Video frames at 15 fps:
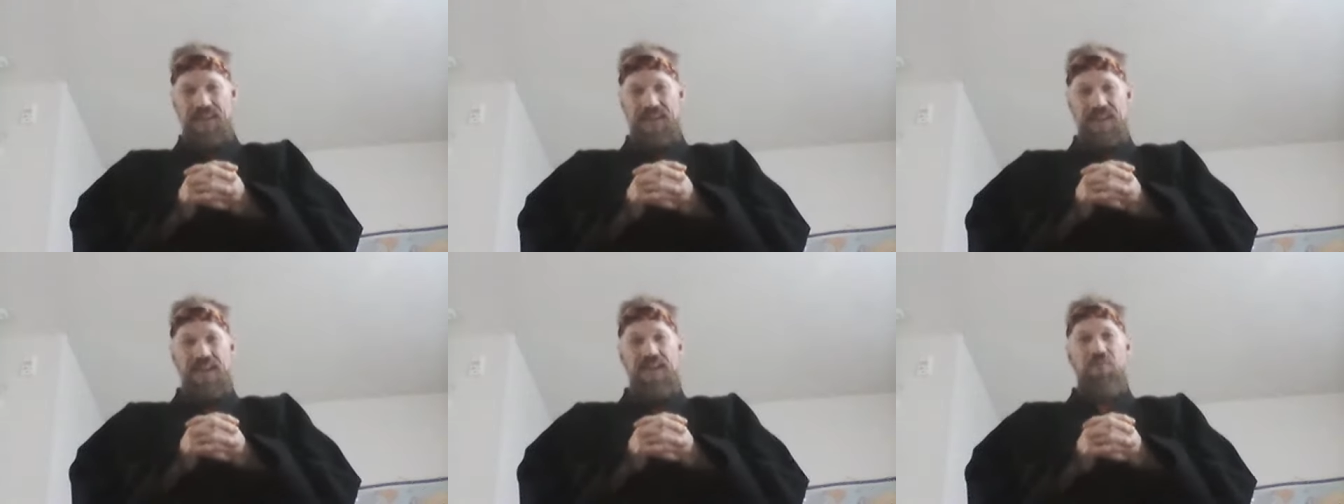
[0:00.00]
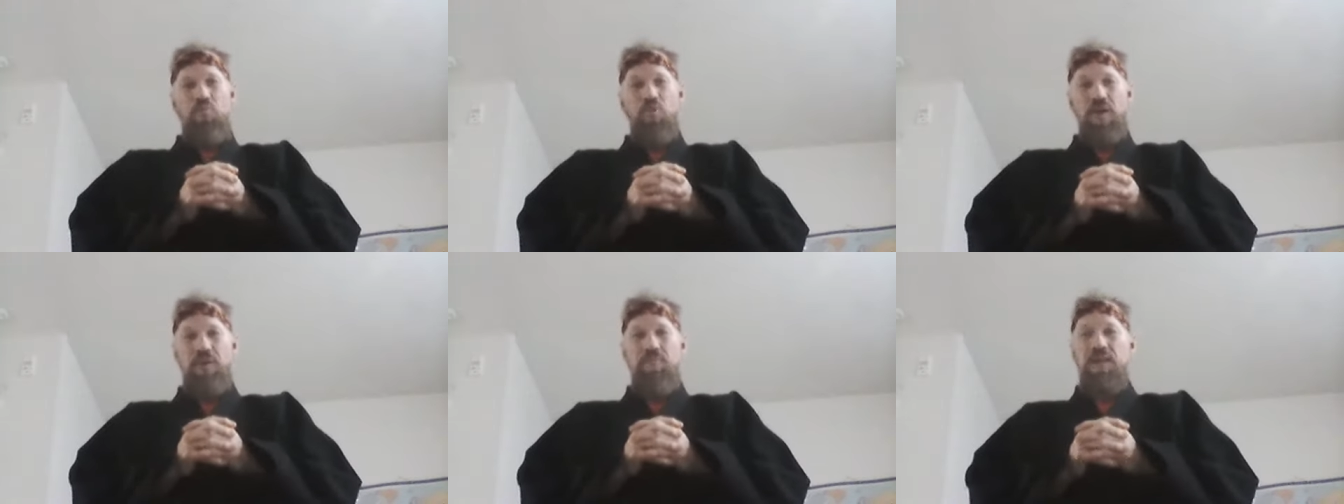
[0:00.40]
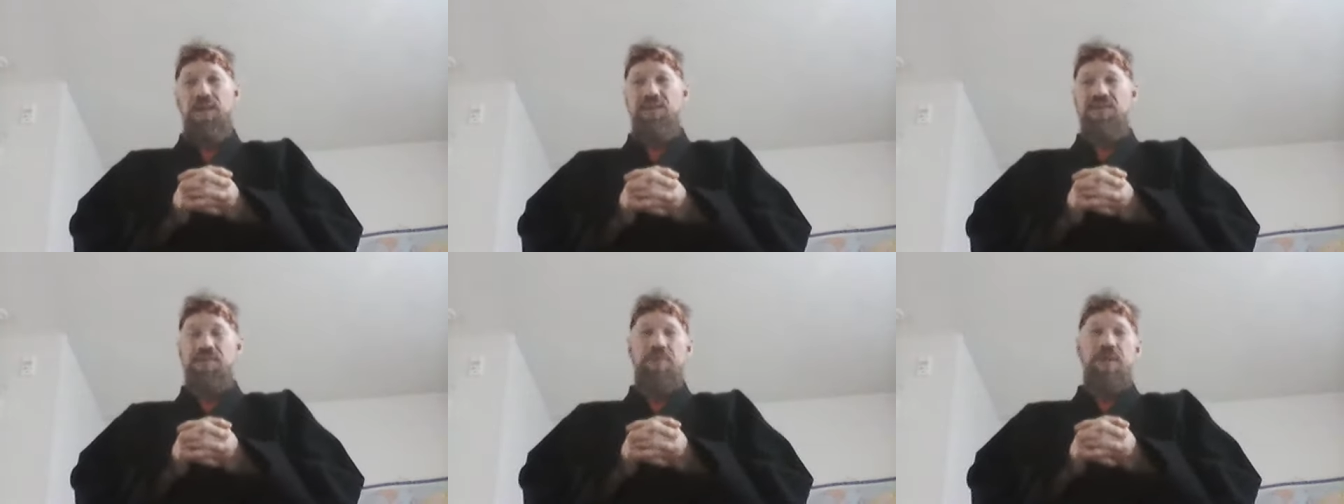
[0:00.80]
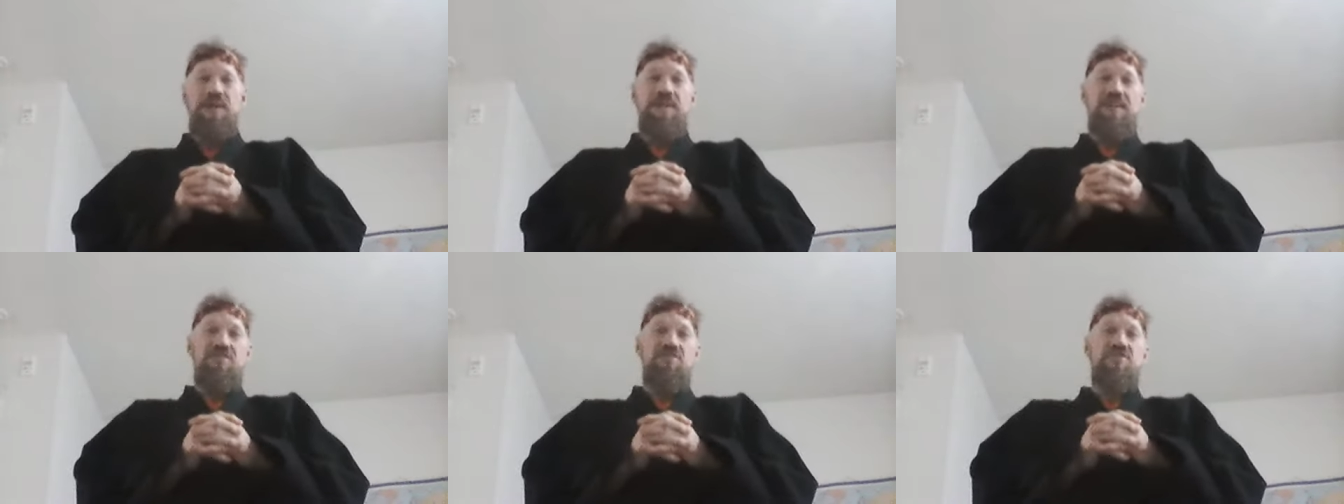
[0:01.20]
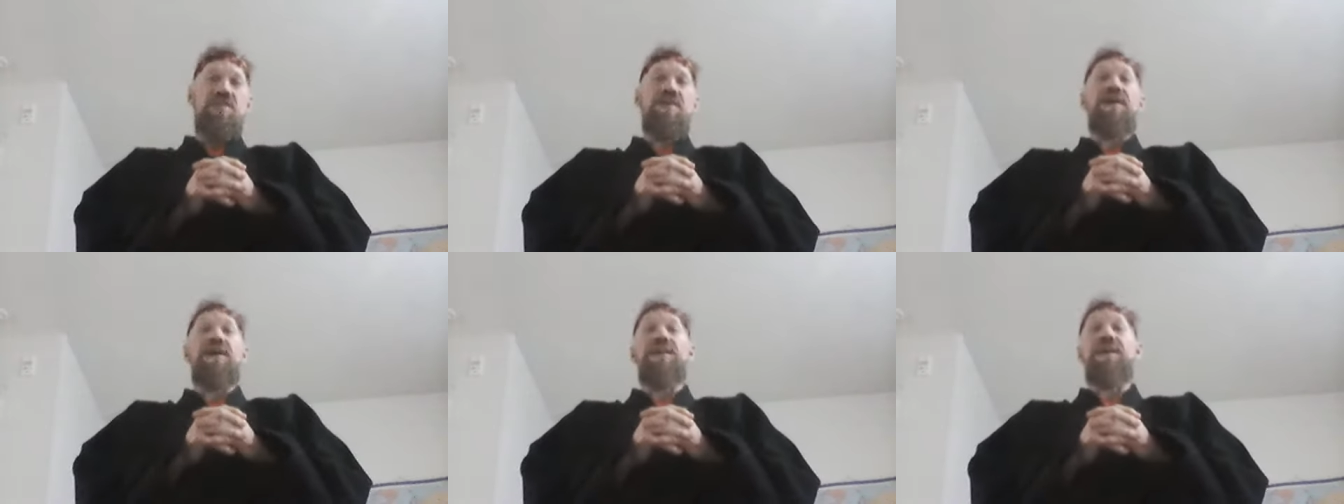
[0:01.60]
and what it means to be a
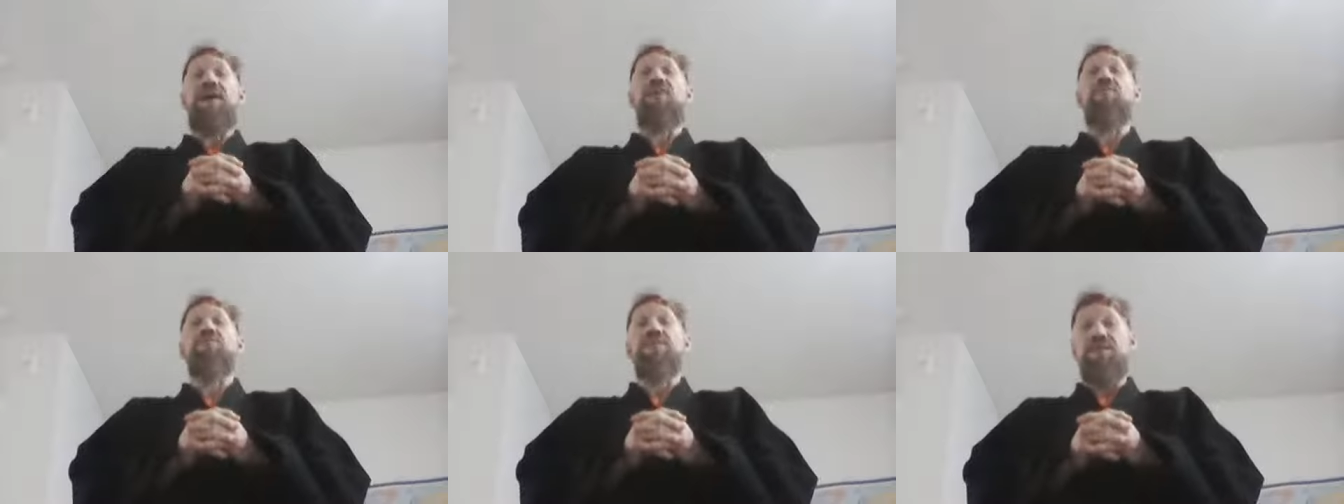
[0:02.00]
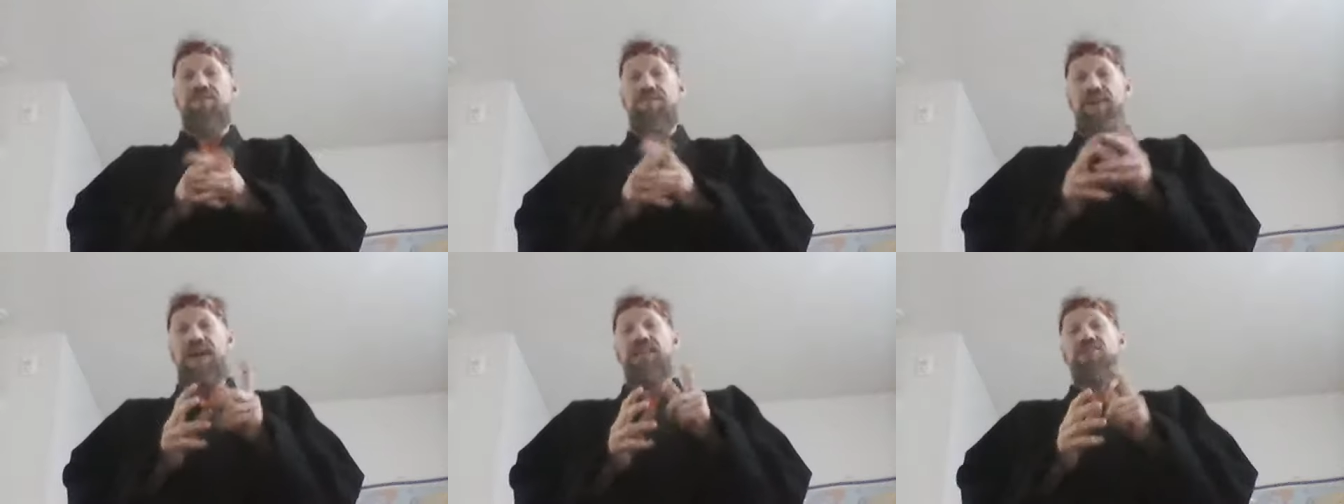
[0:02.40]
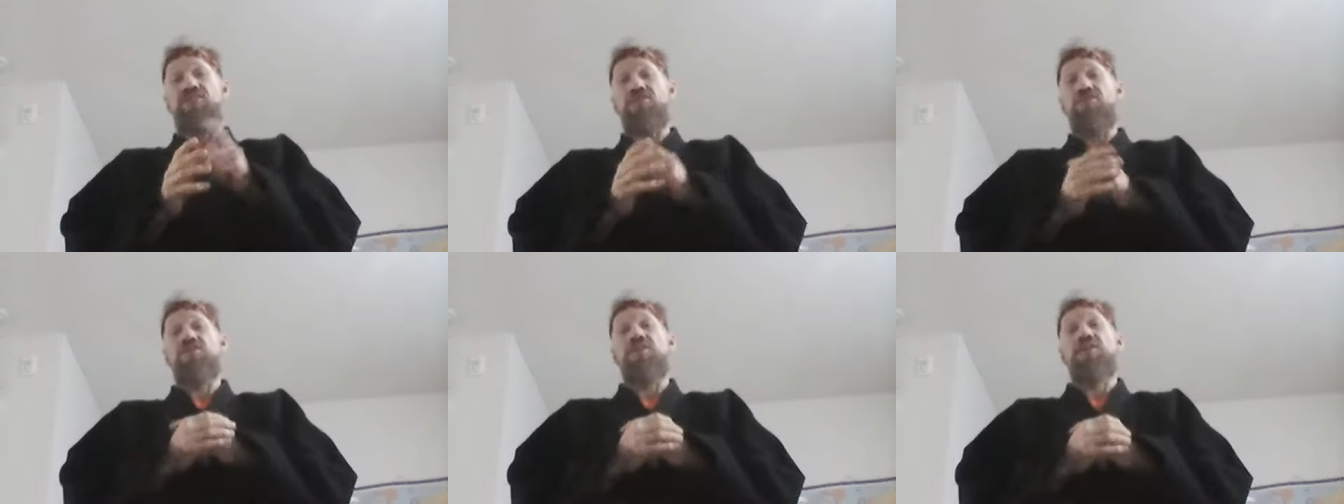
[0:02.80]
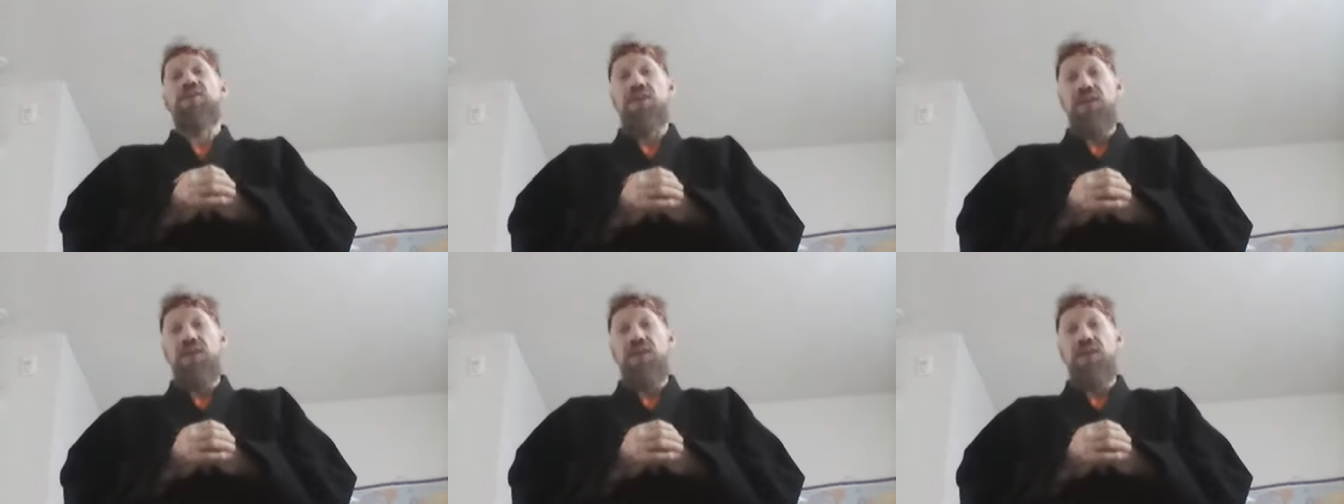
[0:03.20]
ninja and how the advantage